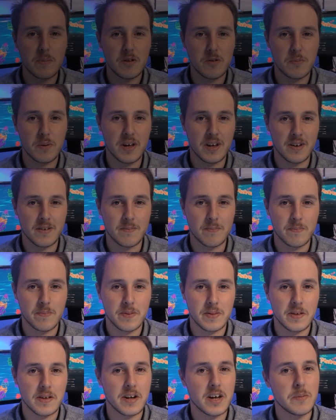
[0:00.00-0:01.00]
is Ben,
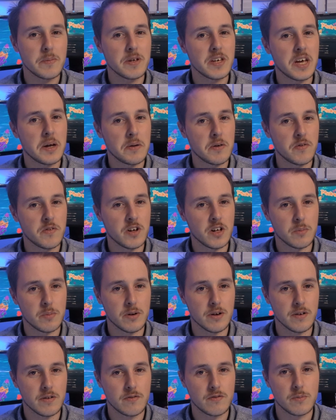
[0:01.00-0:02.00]
and I'm a game
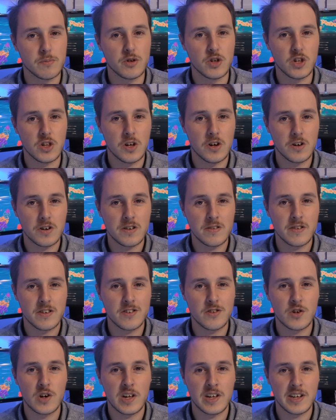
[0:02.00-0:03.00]
developer from Geelong,
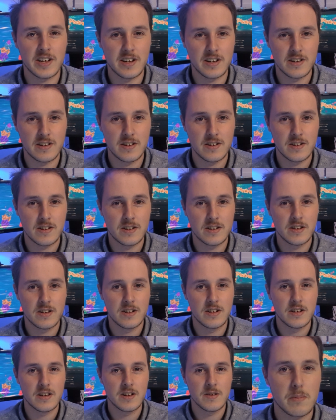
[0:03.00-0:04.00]
Australia.
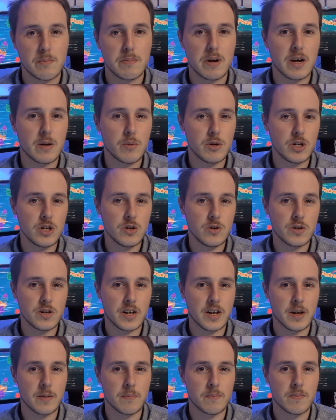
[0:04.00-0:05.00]
My original
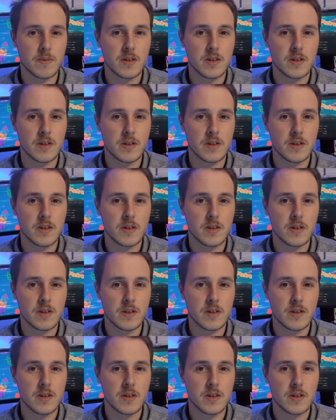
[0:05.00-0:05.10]
game